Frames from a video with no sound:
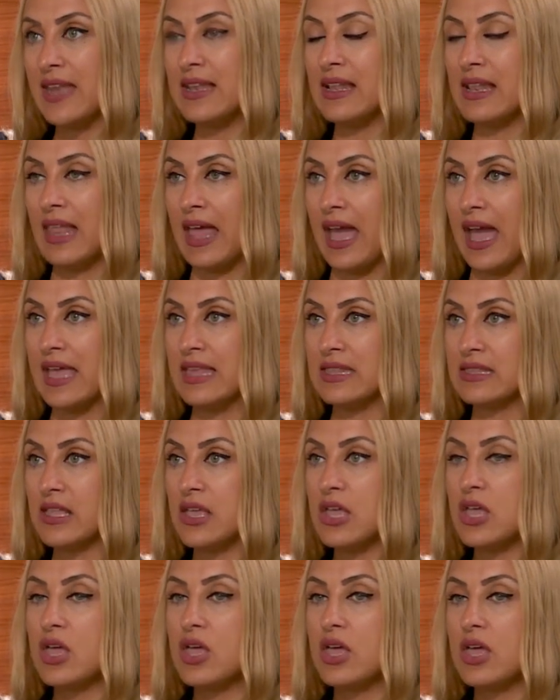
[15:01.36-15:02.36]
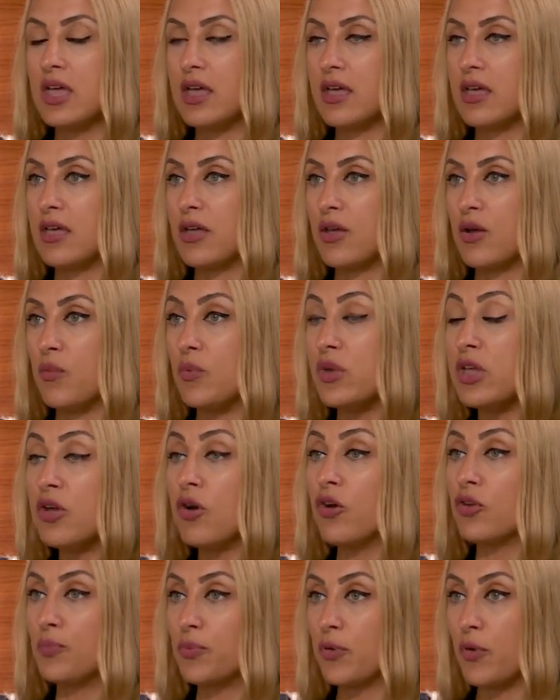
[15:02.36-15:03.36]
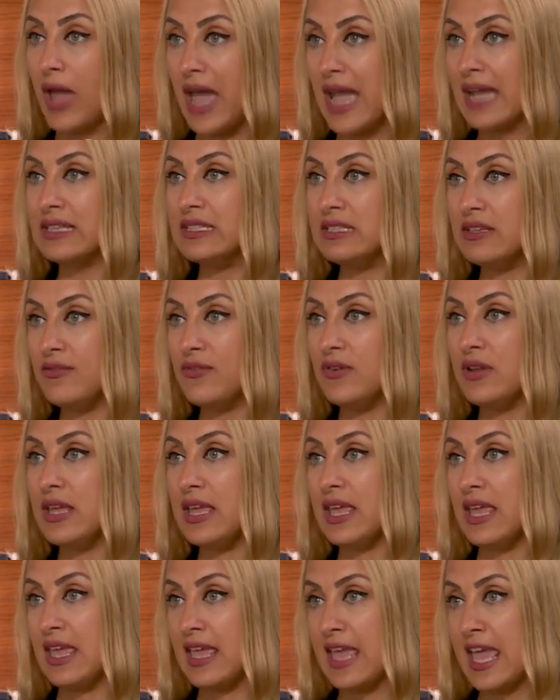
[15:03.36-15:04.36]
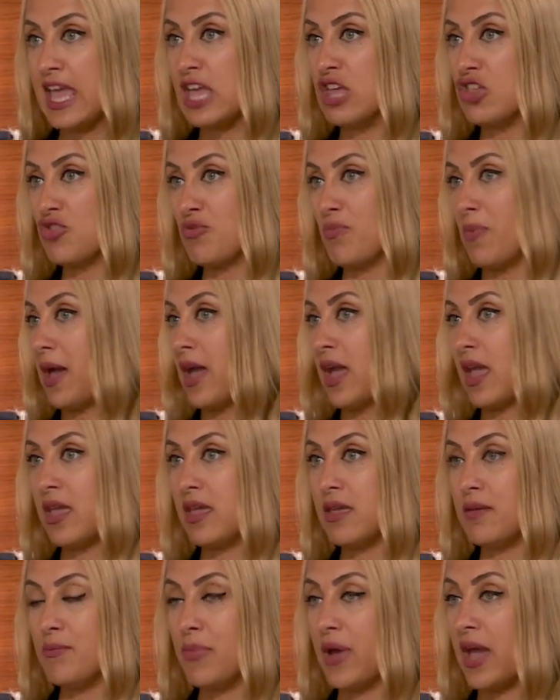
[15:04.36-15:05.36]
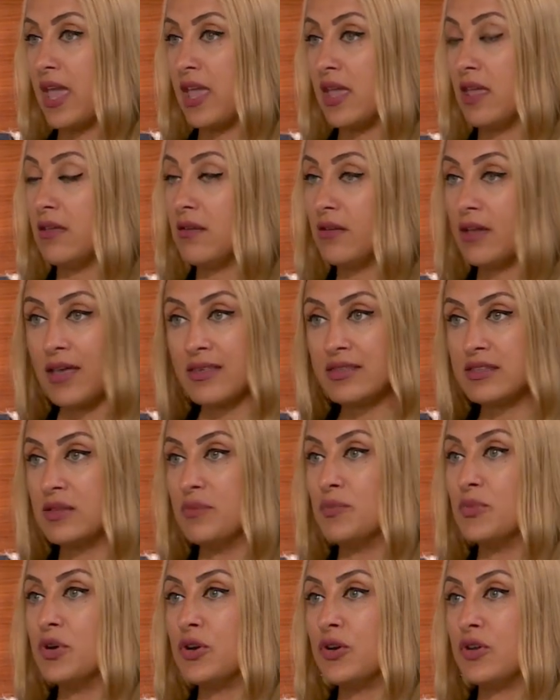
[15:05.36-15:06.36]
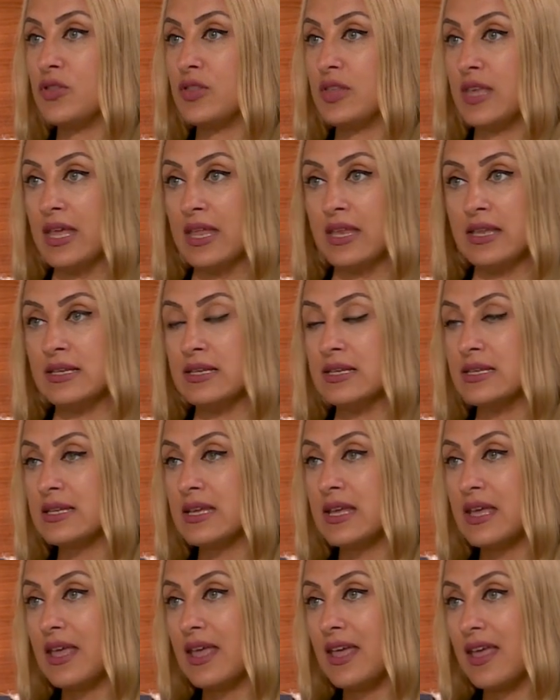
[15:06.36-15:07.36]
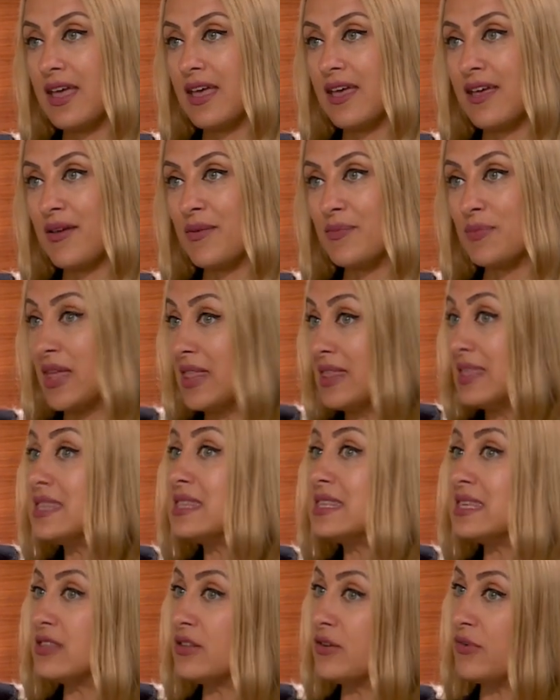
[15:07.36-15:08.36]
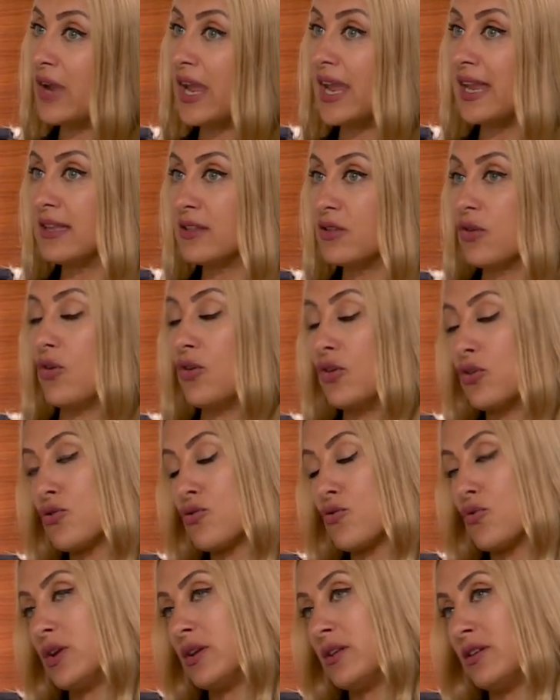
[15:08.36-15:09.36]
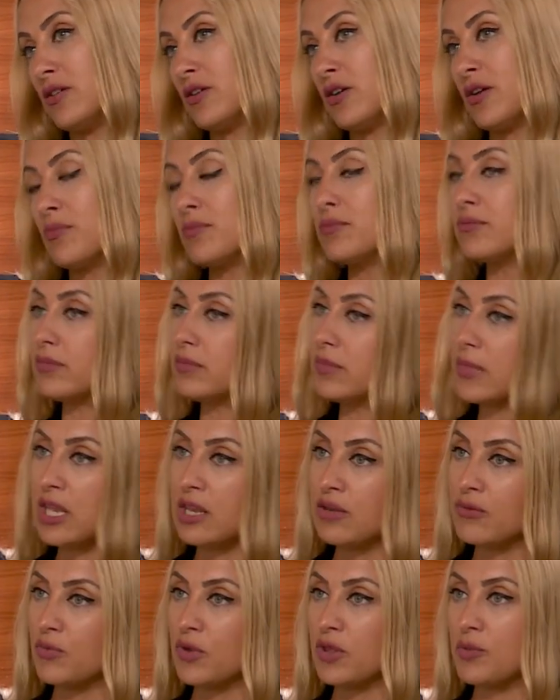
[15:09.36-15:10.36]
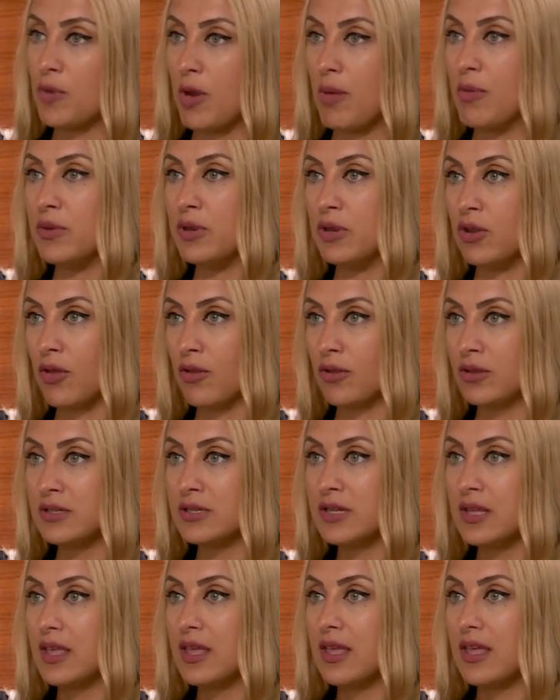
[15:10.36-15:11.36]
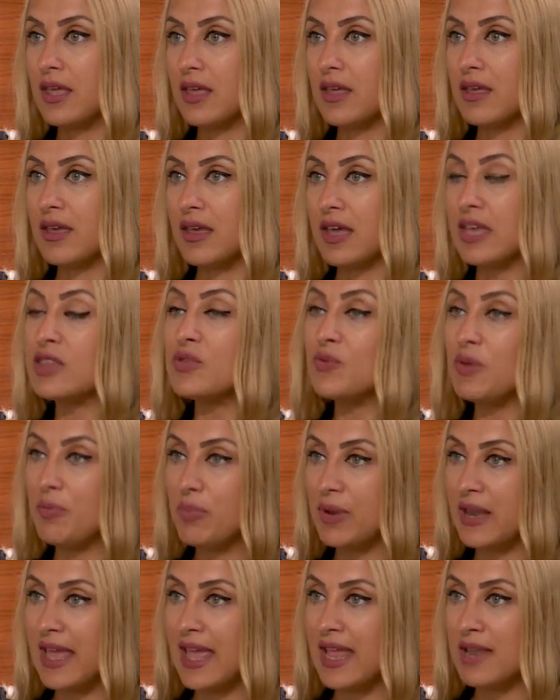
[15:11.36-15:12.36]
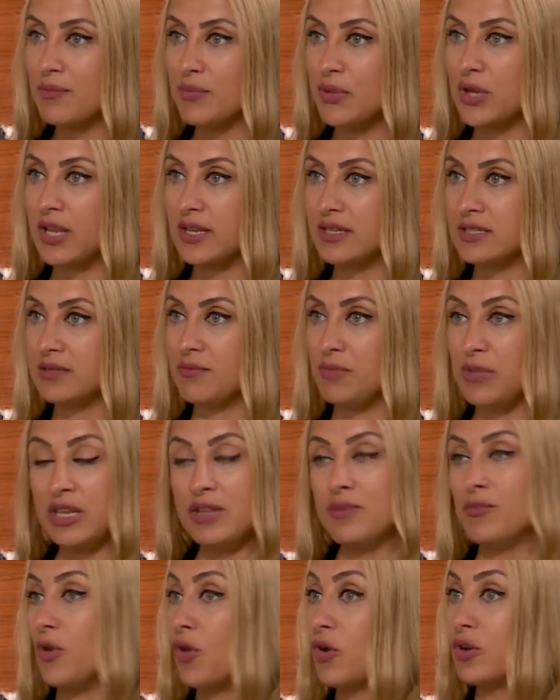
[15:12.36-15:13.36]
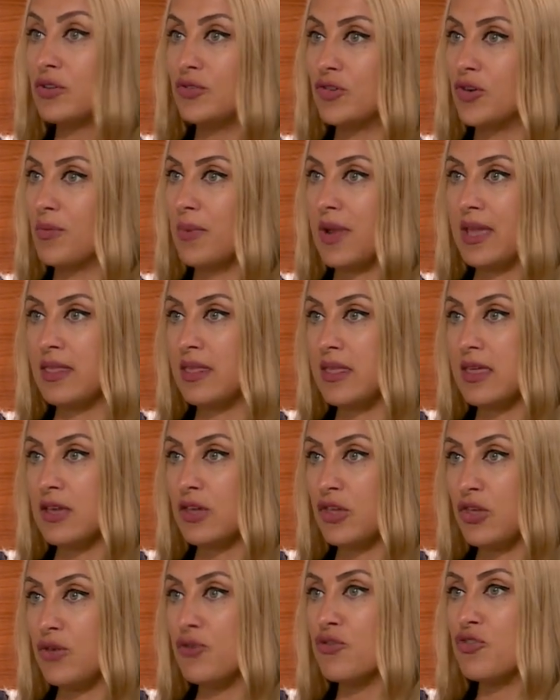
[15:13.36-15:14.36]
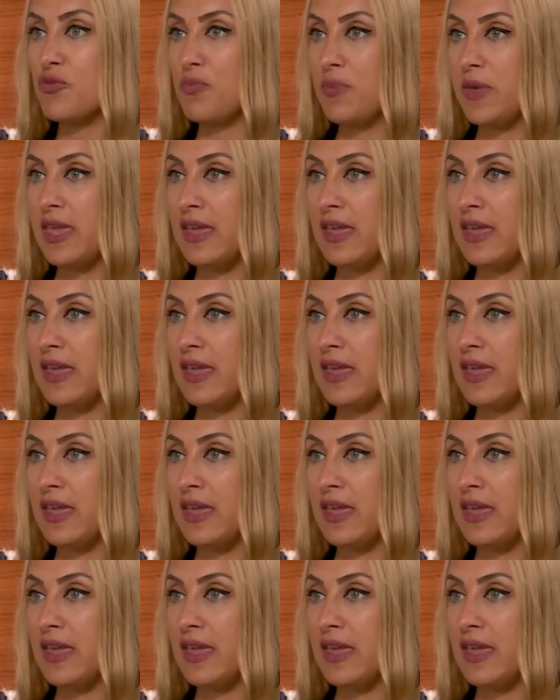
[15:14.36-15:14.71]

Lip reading: finalized, we got proactively engaged by customers, and this is great. So on a short term, it was probably not as we planned, but medium long term, I see a huge